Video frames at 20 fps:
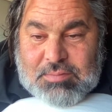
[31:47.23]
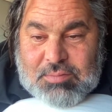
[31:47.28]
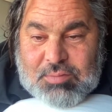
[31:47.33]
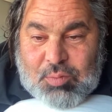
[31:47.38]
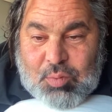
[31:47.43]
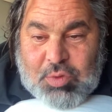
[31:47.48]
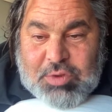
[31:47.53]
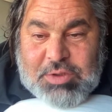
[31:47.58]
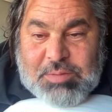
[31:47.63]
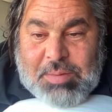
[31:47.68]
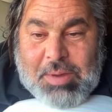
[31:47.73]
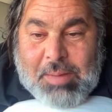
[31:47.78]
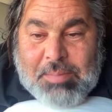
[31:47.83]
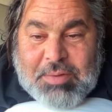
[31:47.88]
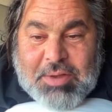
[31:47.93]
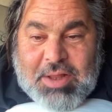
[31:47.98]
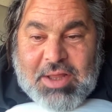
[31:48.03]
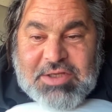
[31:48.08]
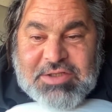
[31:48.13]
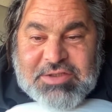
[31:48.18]
We're
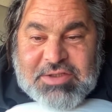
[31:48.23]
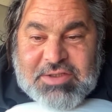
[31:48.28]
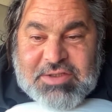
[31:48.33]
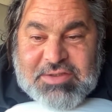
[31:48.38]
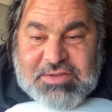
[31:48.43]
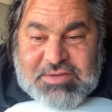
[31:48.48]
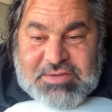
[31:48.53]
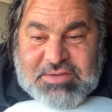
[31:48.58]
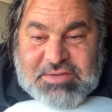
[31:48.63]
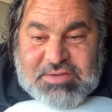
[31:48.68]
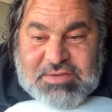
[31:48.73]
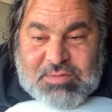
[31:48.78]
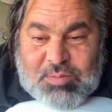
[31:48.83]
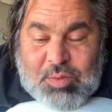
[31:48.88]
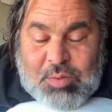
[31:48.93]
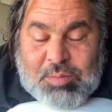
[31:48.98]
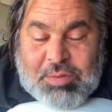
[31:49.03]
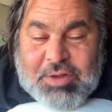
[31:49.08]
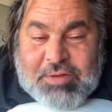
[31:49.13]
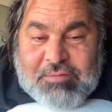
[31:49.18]
depopulationists.
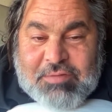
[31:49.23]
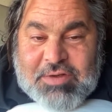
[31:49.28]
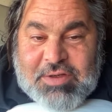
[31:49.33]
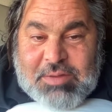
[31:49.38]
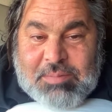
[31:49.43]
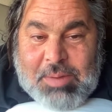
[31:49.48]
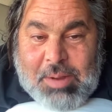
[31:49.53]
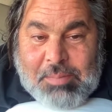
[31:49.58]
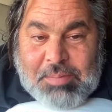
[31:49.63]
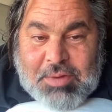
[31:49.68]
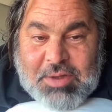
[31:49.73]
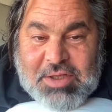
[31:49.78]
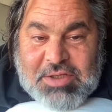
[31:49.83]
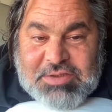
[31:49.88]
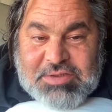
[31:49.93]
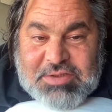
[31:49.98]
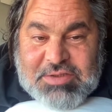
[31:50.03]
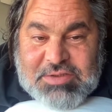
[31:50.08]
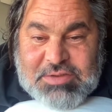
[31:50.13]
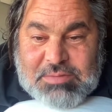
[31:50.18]
We believe in
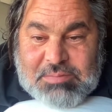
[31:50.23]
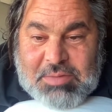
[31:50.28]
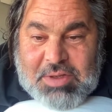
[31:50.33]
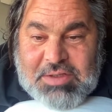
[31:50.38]
depopulationism.